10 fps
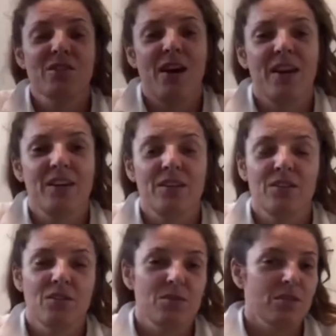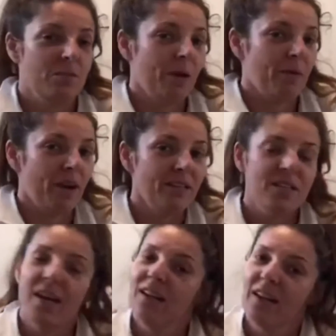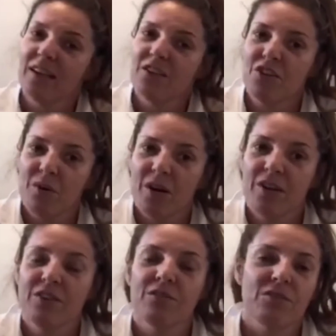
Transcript: So I used my right side, like in yoga,